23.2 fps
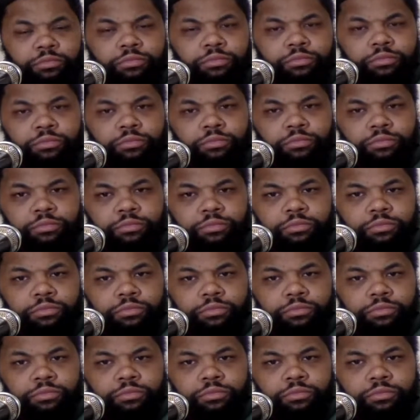
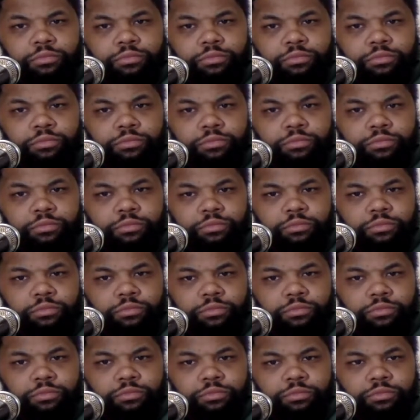
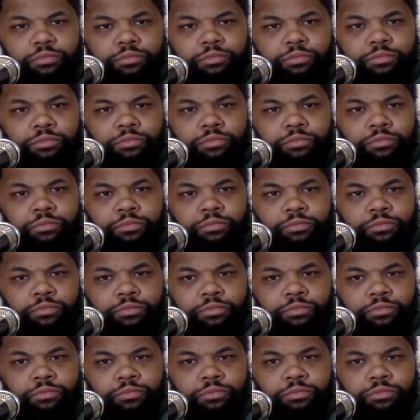
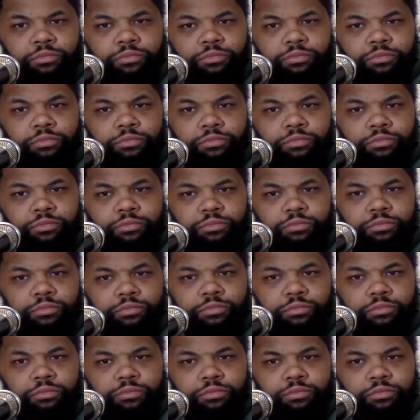
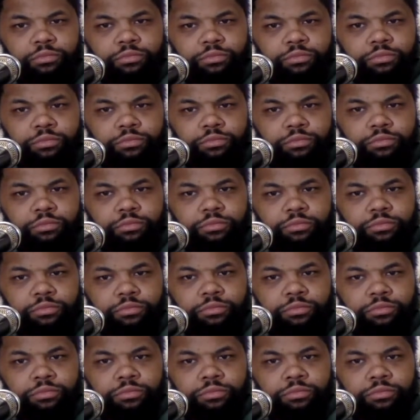(silent)